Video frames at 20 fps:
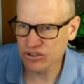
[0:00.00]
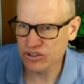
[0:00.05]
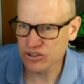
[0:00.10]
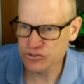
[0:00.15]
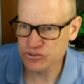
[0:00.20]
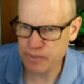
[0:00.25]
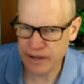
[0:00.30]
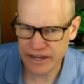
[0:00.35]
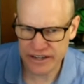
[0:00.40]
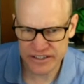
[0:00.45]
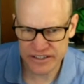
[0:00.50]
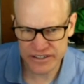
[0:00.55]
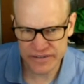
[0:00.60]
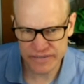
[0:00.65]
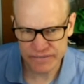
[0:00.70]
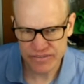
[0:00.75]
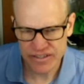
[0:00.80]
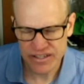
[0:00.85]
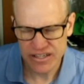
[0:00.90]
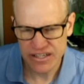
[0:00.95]
packing,
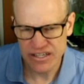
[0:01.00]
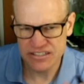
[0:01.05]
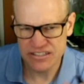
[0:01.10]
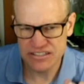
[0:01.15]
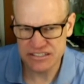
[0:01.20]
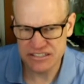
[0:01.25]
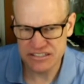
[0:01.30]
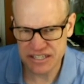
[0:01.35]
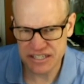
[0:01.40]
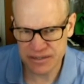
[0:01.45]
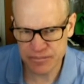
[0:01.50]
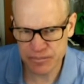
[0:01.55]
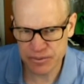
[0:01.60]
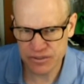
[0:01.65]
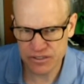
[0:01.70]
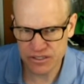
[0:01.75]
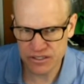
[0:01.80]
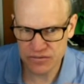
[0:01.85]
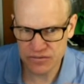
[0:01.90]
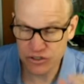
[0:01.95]
and it's an example
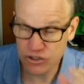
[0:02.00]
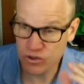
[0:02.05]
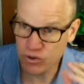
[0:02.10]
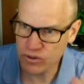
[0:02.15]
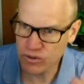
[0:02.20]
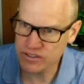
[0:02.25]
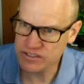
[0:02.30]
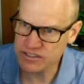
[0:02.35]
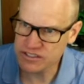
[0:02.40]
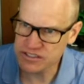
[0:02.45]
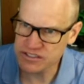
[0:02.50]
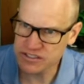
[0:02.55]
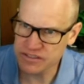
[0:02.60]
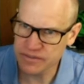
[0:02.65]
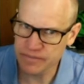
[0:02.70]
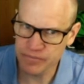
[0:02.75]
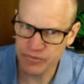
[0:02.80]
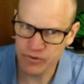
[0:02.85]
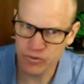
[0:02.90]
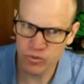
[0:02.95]
of a coordinate
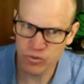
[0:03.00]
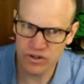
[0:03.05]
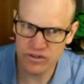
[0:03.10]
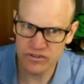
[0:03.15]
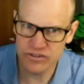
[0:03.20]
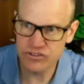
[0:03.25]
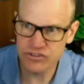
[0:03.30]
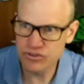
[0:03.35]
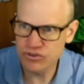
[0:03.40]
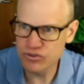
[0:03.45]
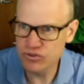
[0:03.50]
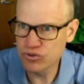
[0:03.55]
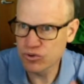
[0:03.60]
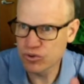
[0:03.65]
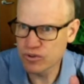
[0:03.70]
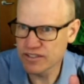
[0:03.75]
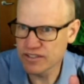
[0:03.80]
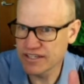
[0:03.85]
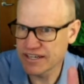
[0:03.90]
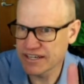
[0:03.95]
system where the two
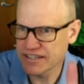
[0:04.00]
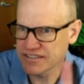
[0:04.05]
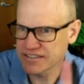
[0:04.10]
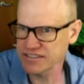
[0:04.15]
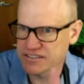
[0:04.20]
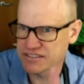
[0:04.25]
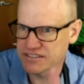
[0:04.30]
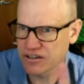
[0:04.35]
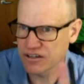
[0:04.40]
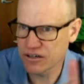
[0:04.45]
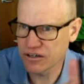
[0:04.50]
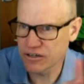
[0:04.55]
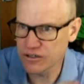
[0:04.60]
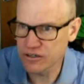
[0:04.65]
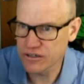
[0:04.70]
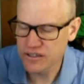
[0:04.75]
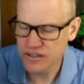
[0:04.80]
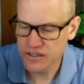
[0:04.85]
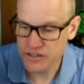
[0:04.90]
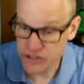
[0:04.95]
coordinate axes
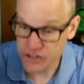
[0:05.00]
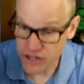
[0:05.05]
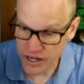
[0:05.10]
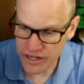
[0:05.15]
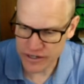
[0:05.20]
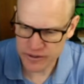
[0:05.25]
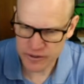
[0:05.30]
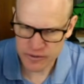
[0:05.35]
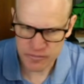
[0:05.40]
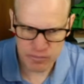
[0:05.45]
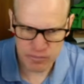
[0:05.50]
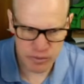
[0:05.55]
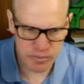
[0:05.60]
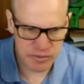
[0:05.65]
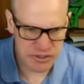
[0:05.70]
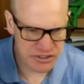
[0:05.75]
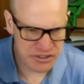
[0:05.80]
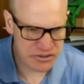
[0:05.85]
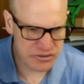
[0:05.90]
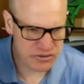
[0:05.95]
are not
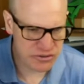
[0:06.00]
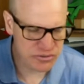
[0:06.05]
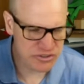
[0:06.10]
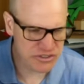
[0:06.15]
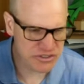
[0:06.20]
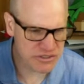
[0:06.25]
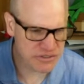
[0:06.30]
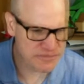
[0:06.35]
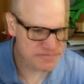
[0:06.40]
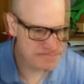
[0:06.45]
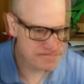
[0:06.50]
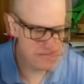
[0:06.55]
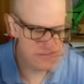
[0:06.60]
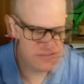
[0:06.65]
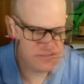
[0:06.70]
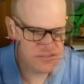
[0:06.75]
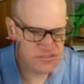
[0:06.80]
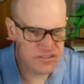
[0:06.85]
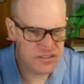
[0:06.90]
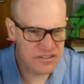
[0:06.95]
perpendicular to each other.
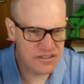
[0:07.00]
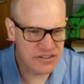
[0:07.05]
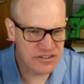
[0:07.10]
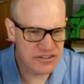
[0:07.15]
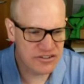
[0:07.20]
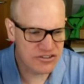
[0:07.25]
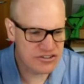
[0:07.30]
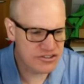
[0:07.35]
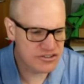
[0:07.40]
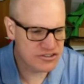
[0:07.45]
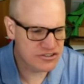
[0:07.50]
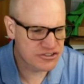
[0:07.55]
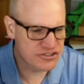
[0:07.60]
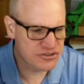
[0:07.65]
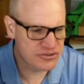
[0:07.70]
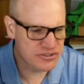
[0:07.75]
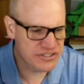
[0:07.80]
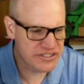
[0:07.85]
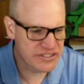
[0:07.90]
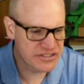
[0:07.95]
There's
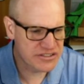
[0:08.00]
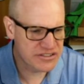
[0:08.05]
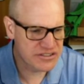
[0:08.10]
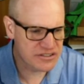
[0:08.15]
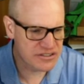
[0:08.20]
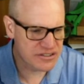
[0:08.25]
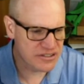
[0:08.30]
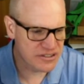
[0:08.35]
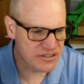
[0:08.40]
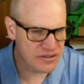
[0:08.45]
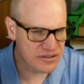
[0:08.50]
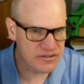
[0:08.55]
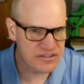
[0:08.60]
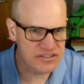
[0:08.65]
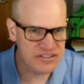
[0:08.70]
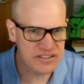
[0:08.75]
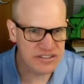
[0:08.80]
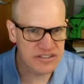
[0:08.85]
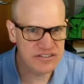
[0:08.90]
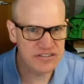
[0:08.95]
streets. Let's
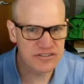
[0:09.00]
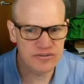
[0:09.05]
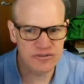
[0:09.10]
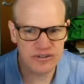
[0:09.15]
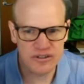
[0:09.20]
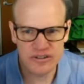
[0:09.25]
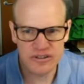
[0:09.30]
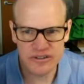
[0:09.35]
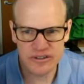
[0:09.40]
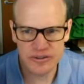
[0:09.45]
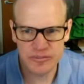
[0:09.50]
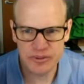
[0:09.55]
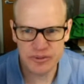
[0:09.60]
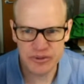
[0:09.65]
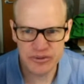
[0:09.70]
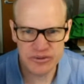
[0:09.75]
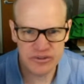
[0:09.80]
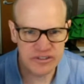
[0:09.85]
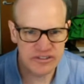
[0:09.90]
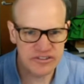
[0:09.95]
see, that's the wrong
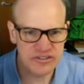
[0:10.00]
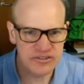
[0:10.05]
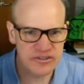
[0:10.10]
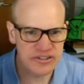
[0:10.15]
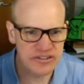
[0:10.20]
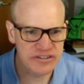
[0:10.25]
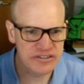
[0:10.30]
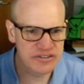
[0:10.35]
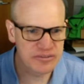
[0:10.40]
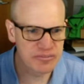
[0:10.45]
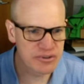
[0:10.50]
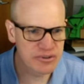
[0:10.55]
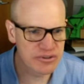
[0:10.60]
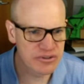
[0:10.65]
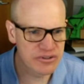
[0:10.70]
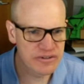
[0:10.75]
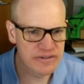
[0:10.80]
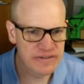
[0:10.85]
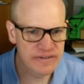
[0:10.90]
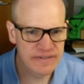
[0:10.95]
computer. Let's try this
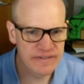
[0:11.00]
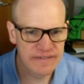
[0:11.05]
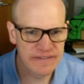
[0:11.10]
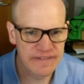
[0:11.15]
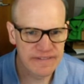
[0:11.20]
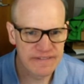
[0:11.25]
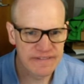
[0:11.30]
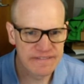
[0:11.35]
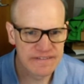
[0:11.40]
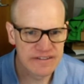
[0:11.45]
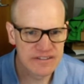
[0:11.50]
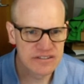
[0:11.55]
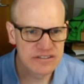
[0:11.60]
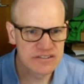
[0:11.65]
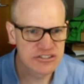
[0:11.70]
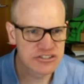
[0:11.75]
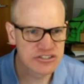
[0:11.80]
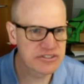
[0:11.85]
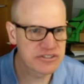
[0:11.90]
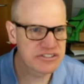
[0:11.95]
computer.
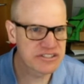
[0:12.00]
Streets in